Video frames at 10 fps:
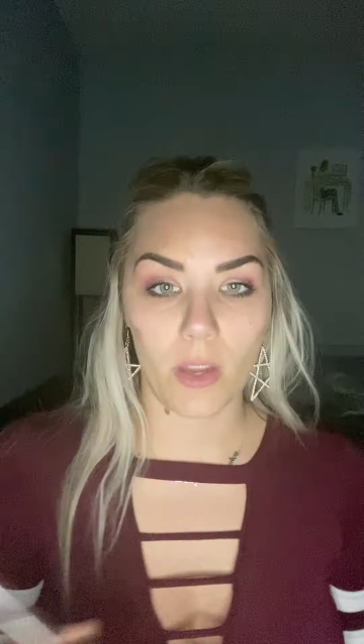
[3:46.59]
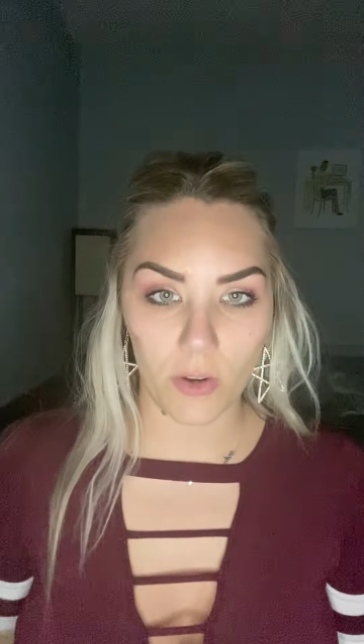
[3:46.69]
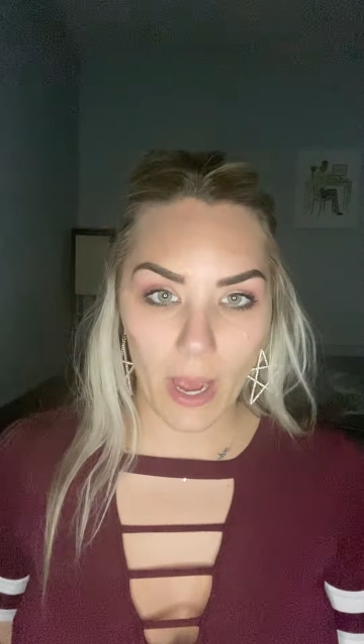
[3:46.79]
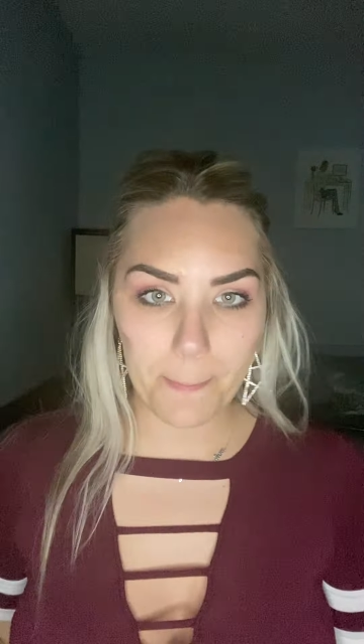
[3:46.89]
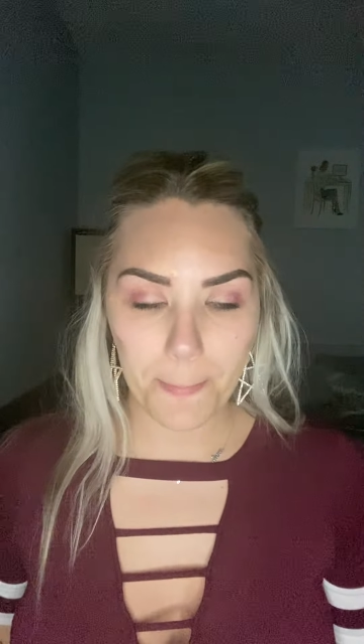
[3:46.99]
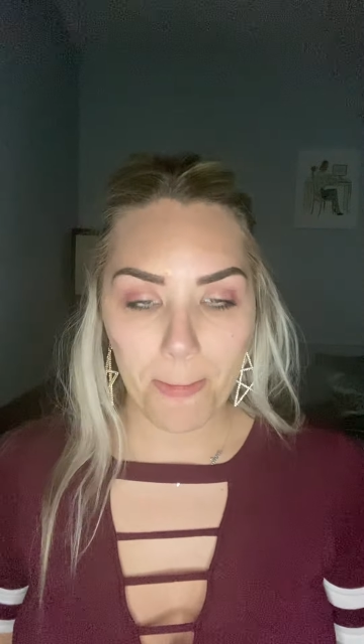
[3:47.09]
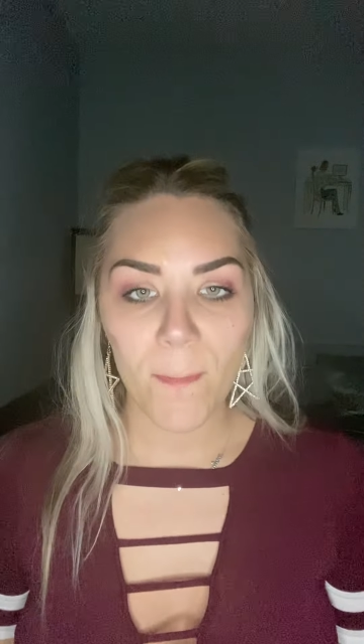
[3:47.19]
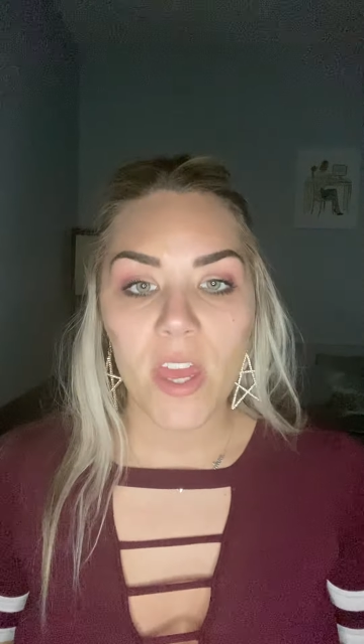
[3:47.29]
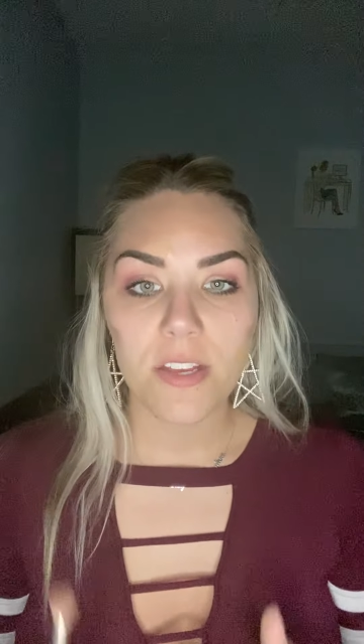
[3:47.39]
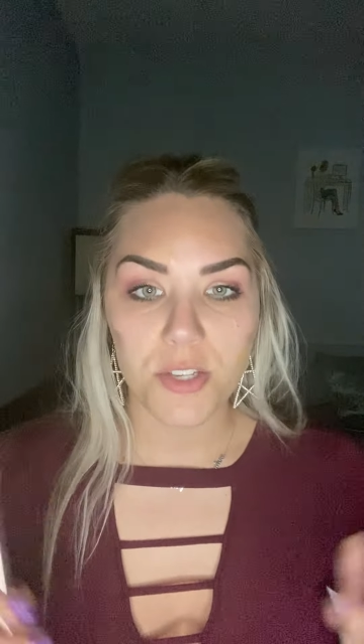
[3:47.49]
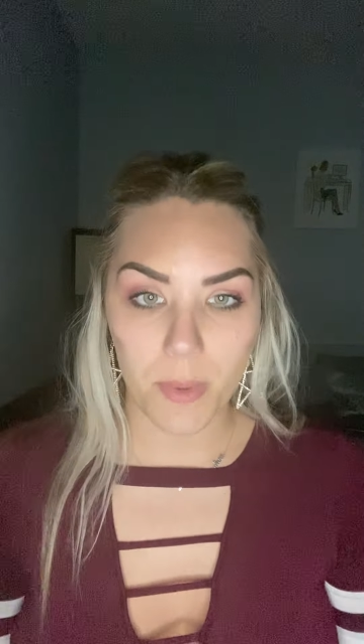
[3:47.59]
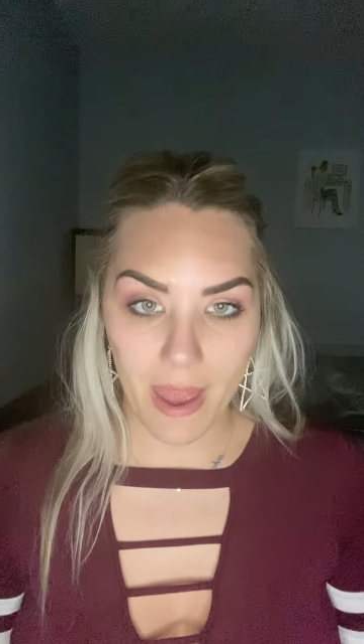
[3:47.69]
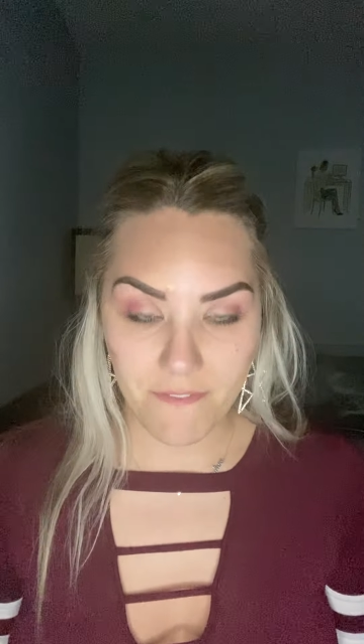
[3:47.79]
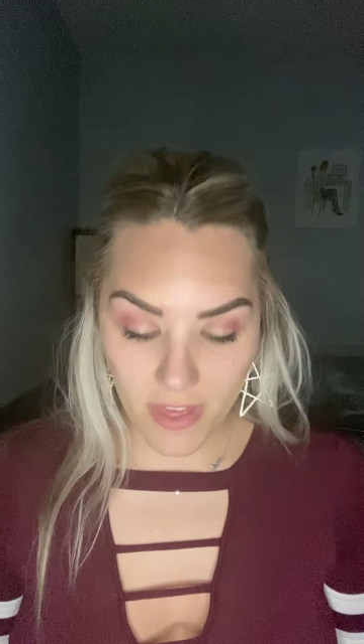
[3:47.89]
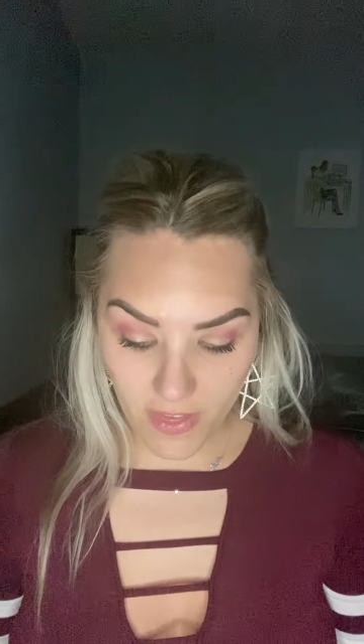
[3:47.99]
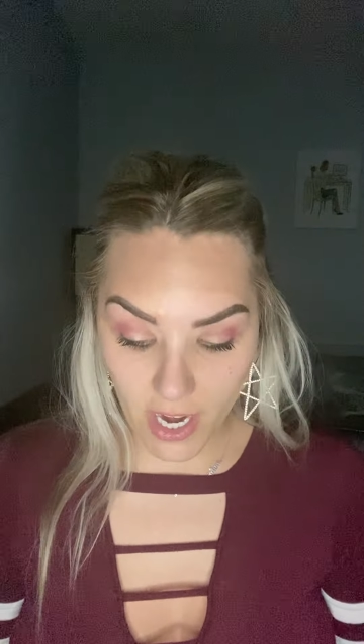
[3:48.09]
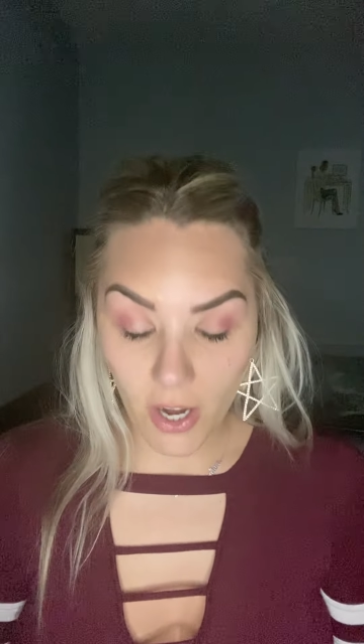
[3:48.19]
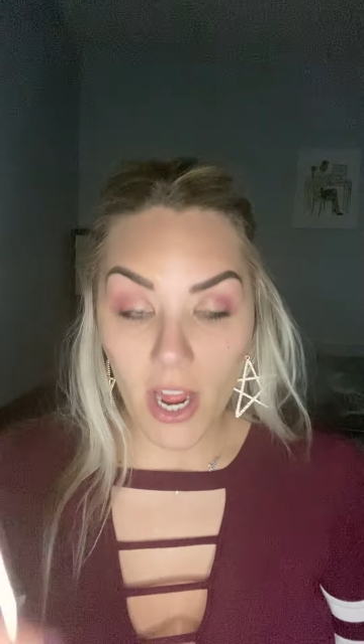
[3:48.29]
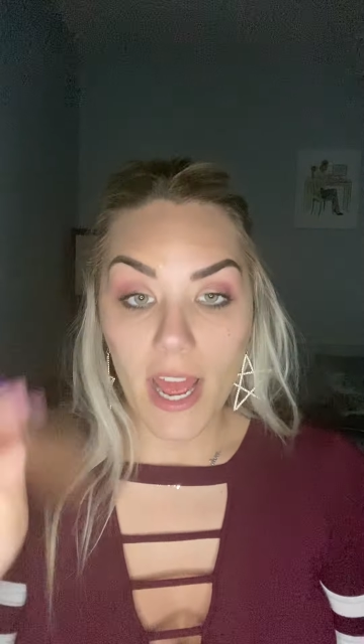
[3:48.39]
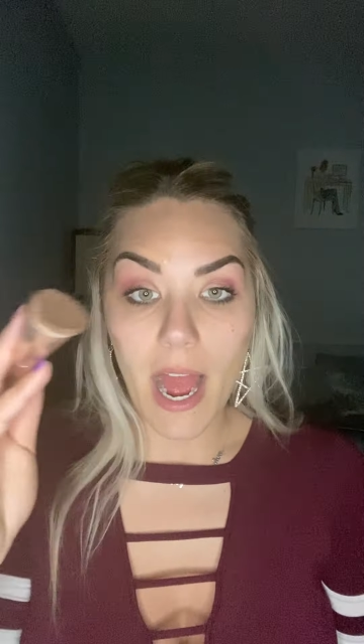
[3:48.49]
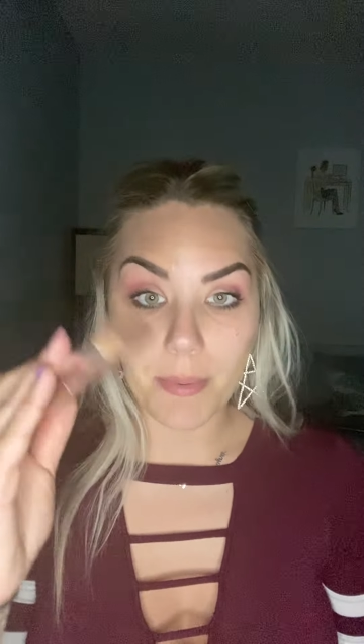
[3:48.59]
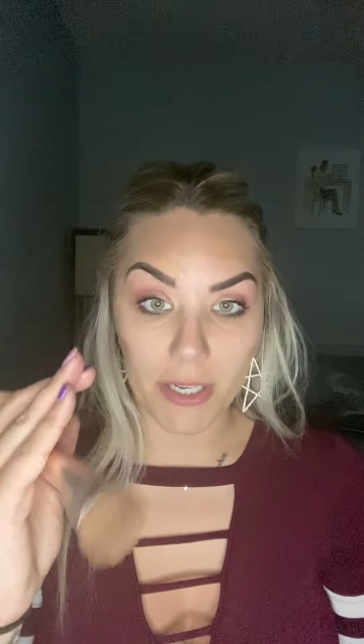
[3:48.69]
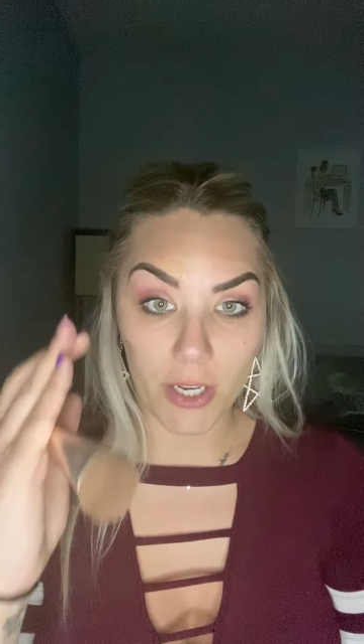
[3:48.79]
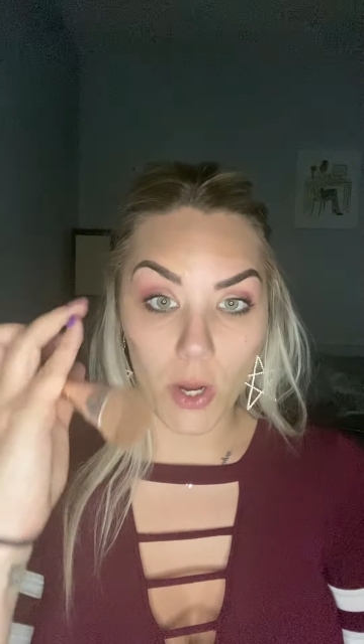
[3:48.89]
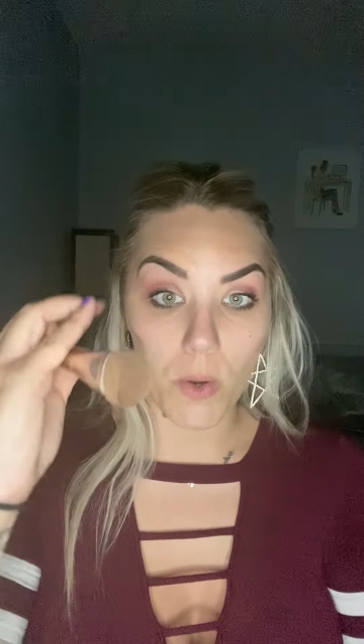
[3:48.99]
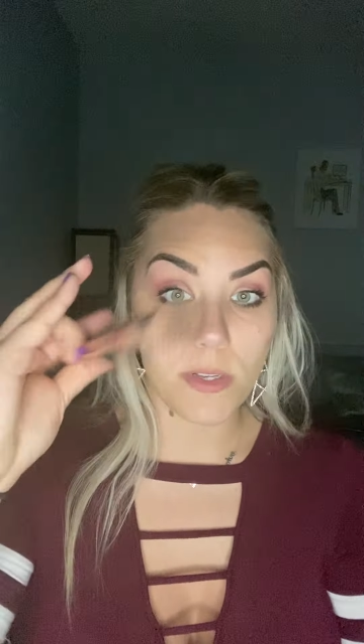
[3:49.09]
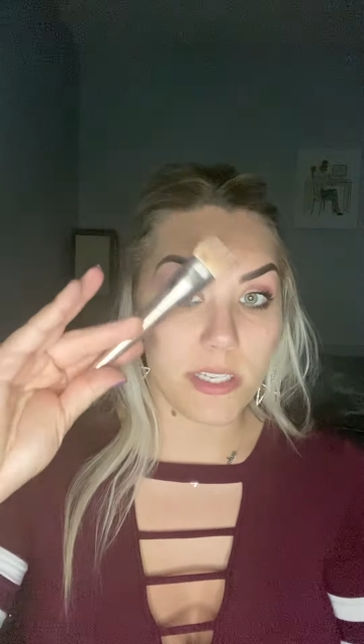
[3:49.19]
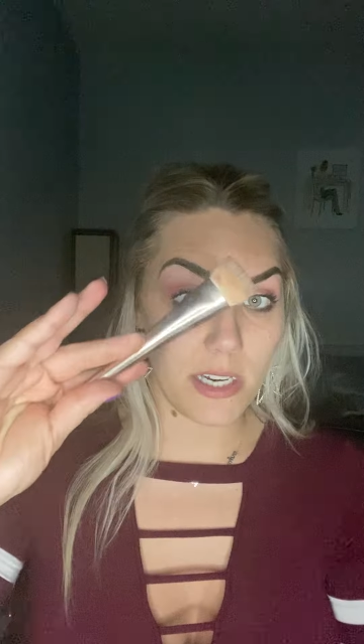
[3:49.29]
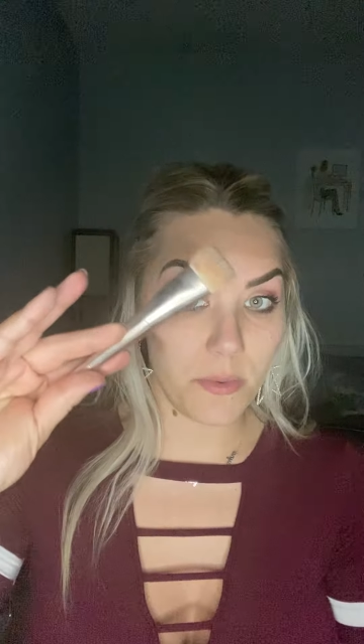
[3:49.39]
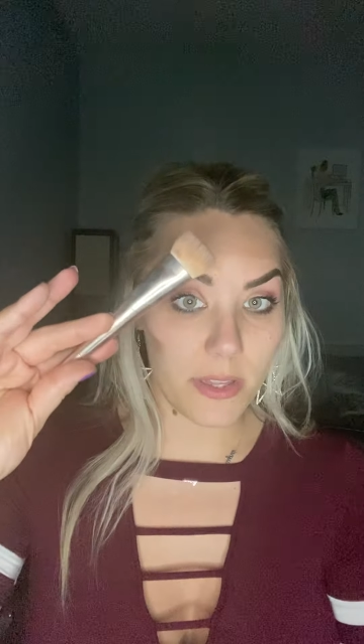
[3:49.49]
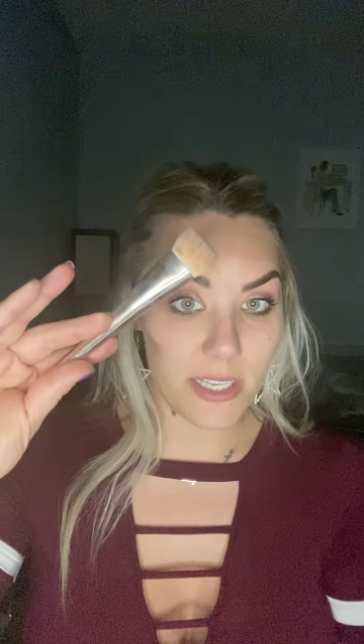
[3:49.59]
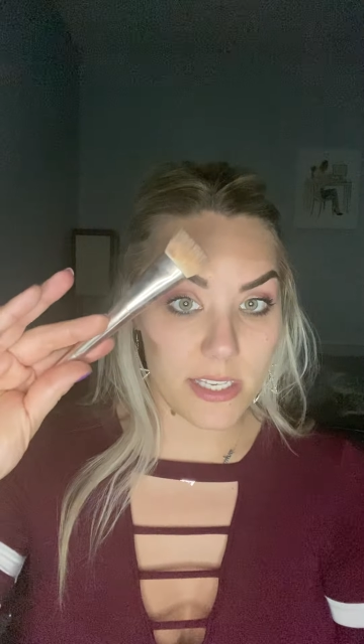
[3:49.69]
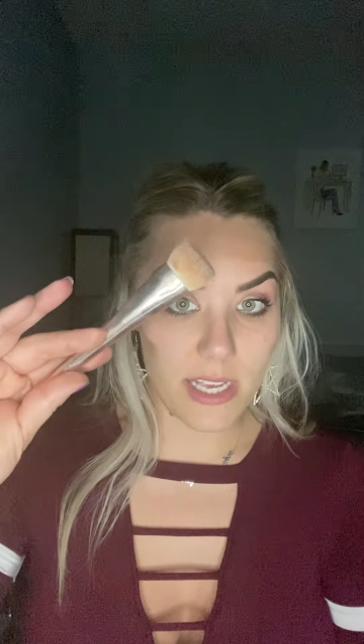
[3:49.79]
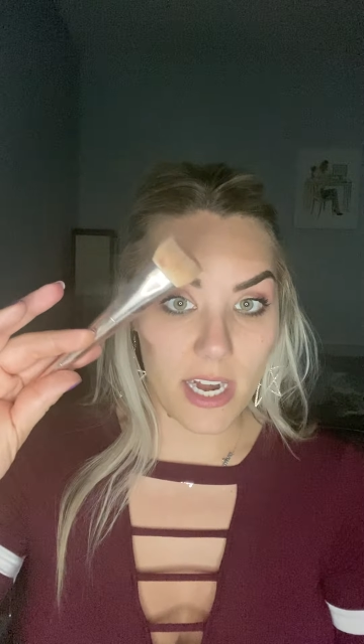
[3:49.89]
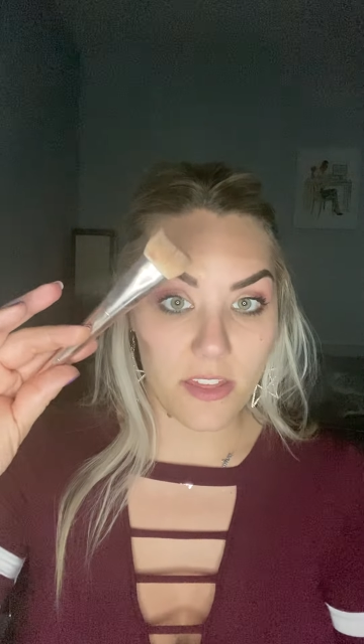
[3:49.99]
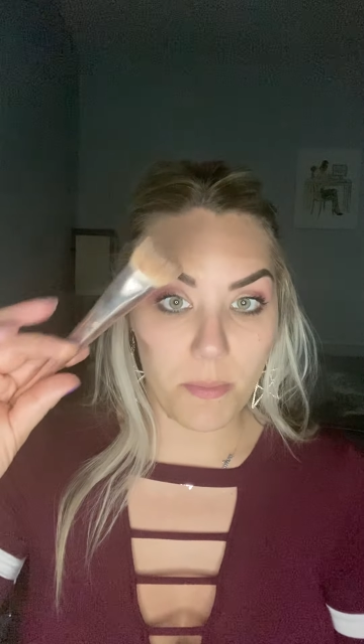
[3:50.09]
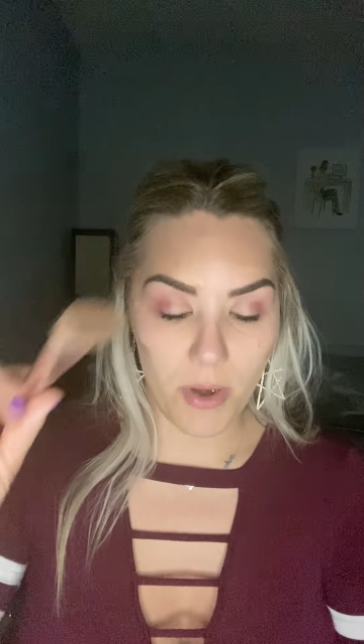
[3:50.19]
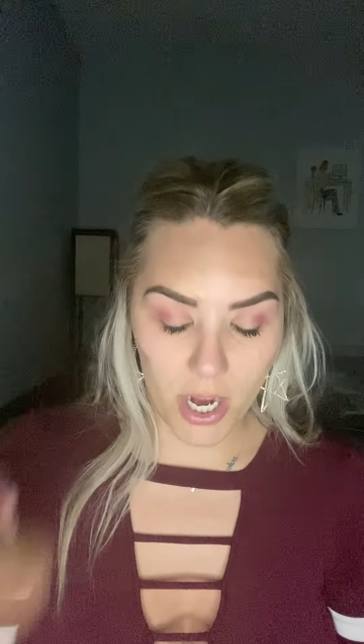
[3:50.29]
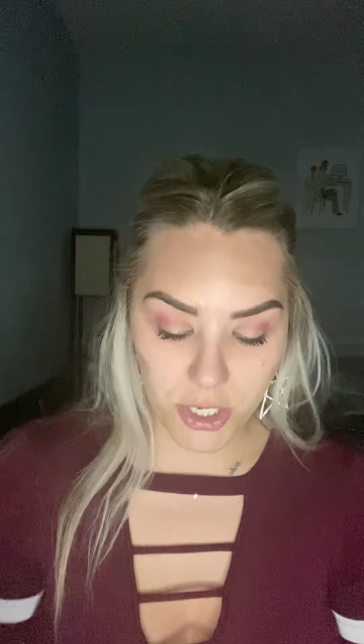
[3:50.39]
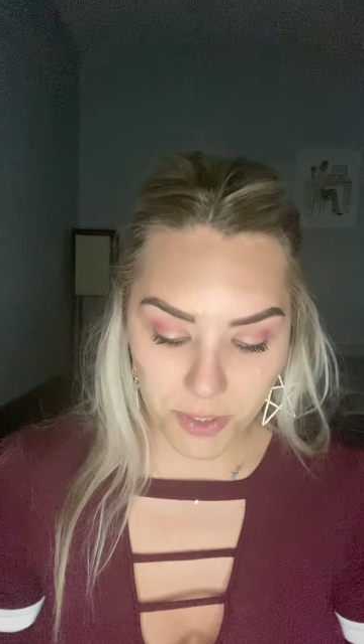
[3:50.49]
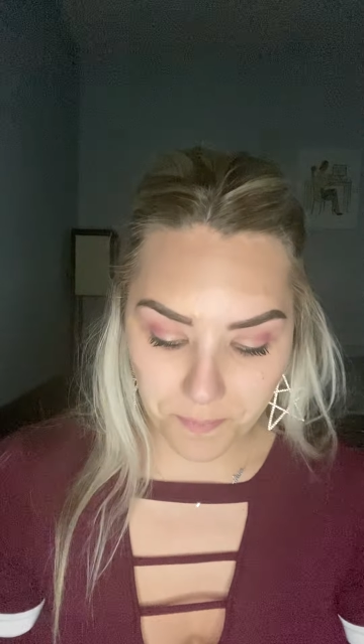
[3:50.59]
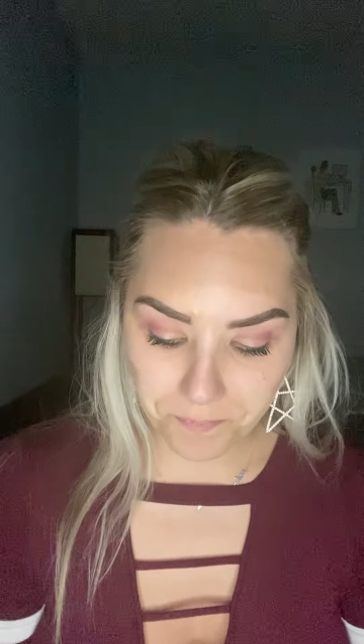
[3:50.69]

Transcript: Okay, so we have that there. I'm gonna go stick with this side of the brush,